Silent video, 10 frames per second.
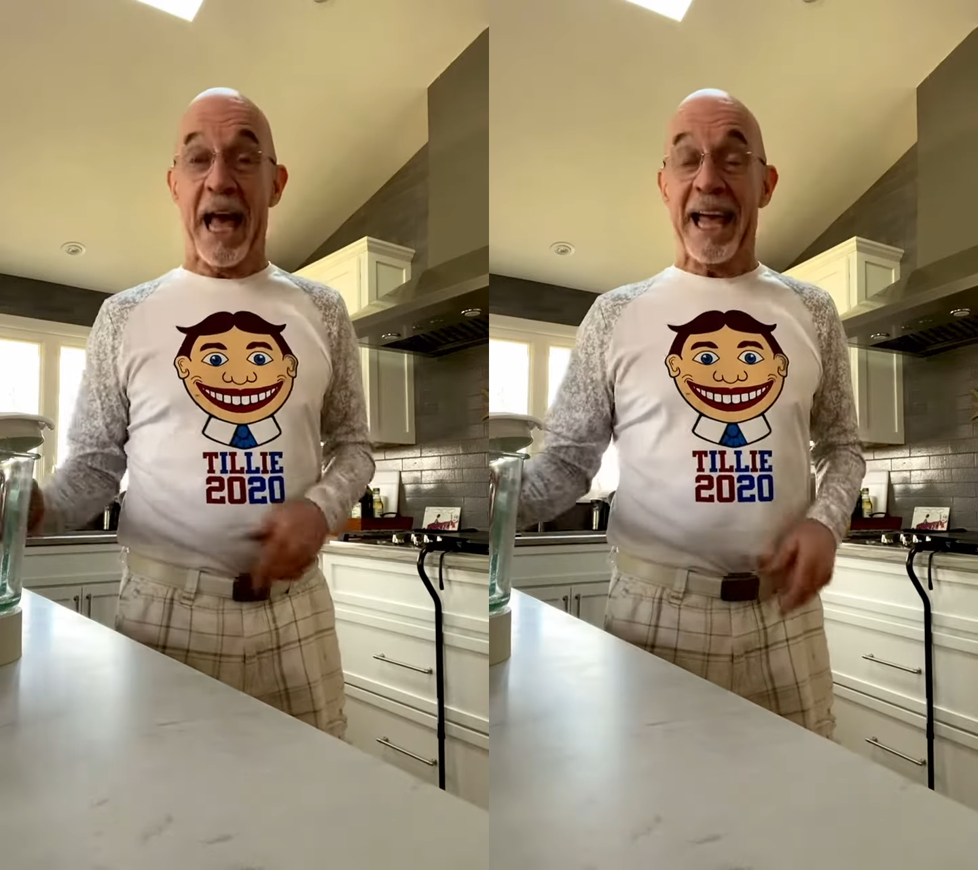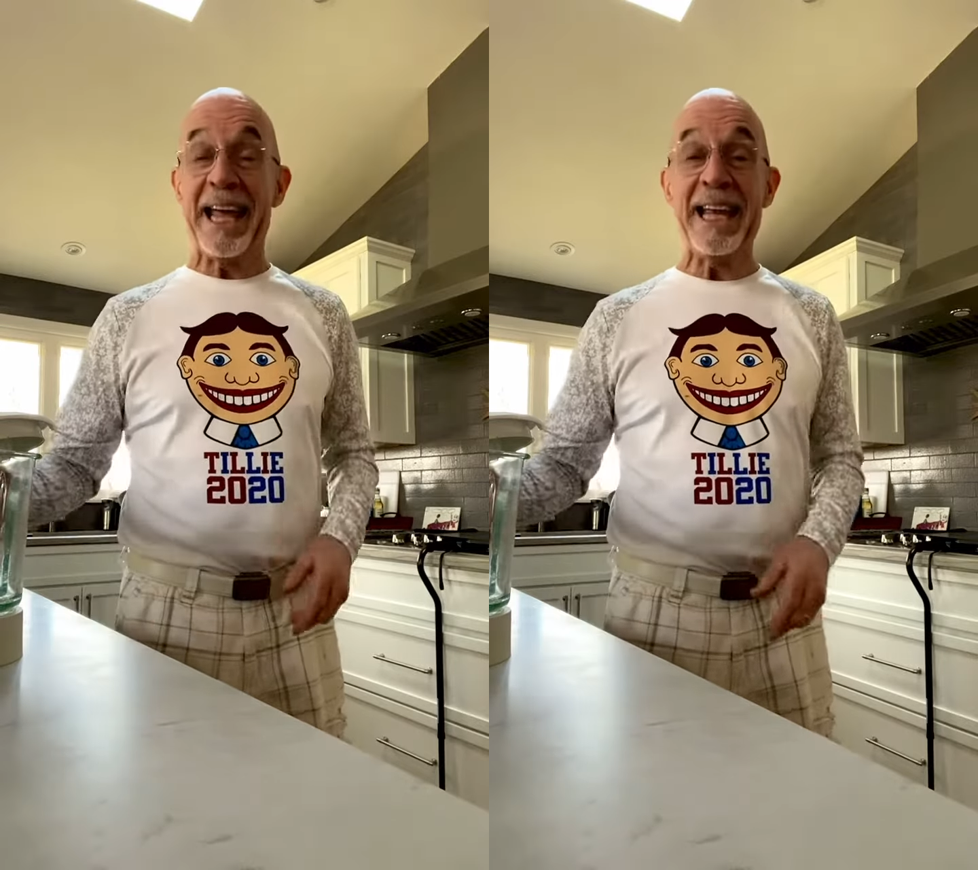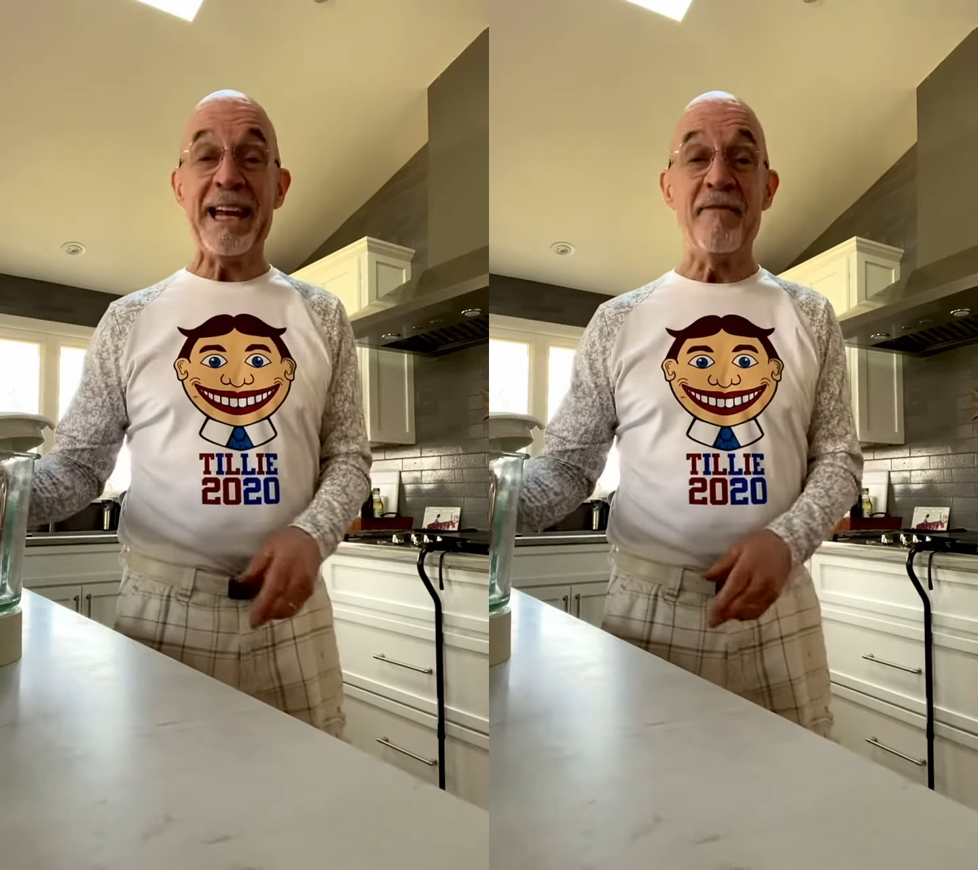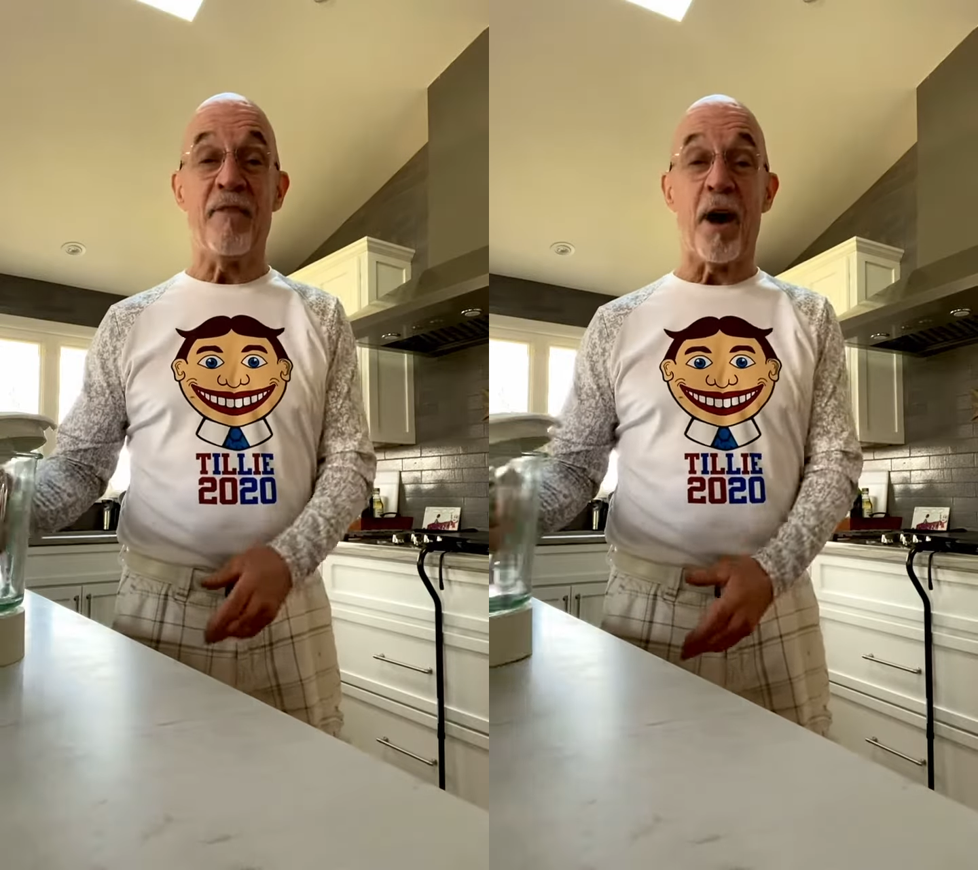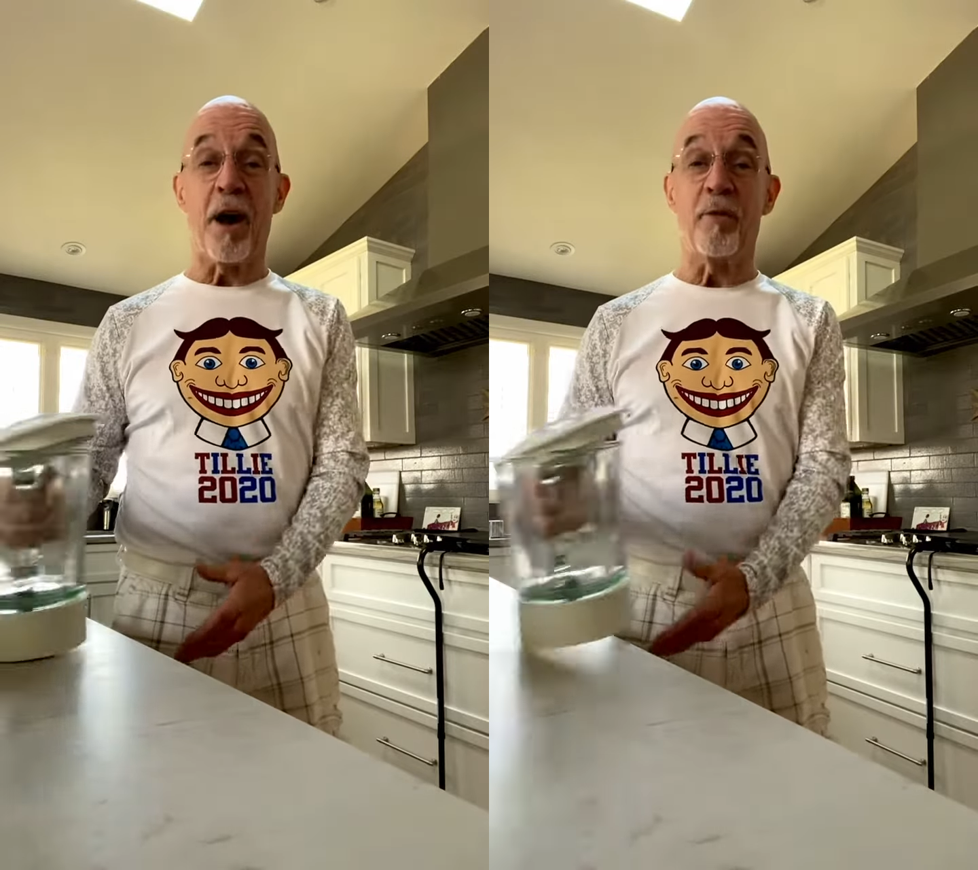It
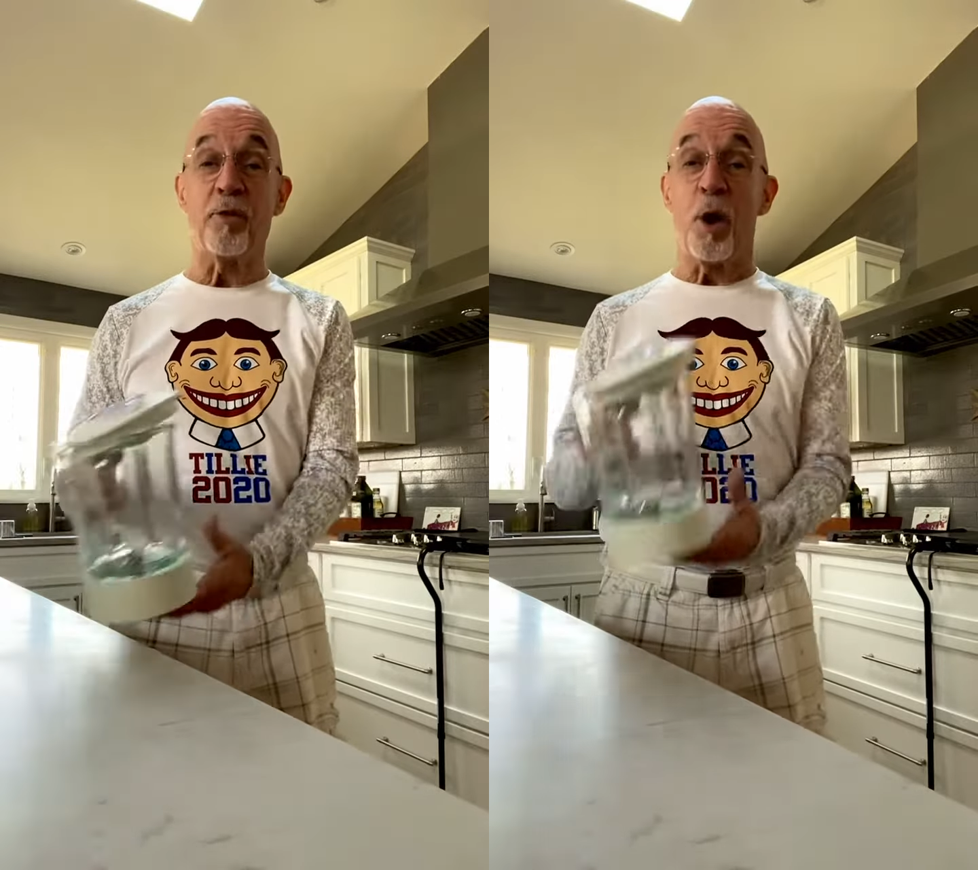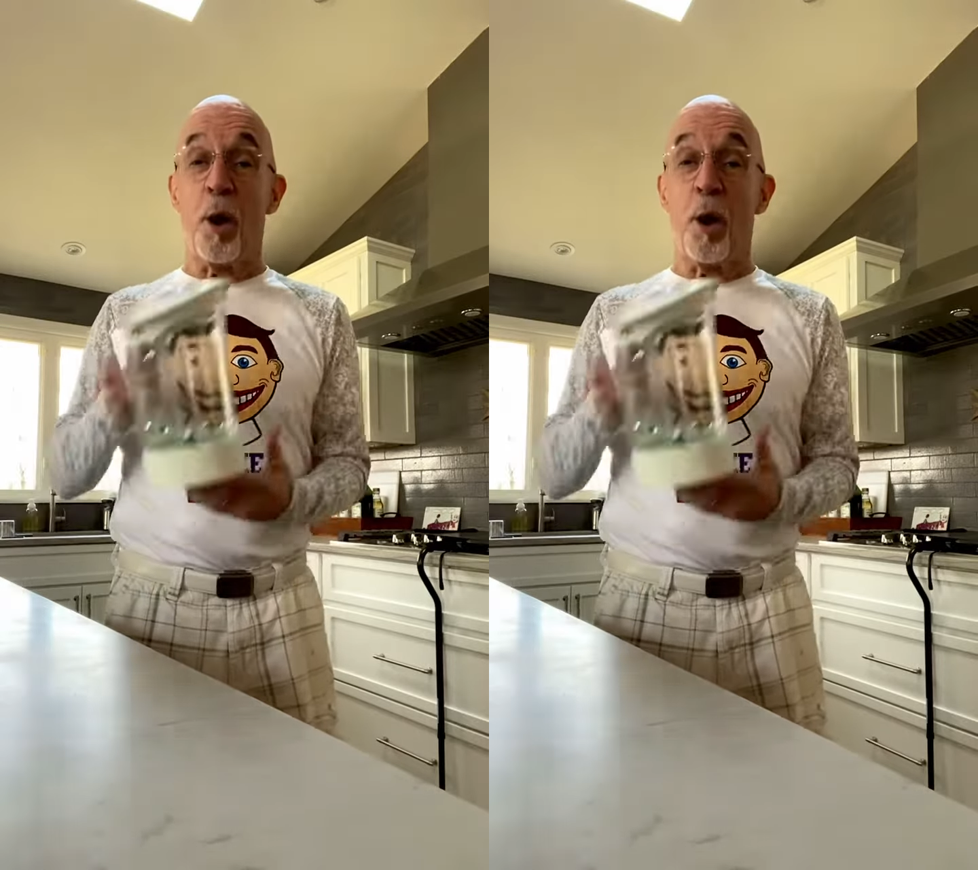involves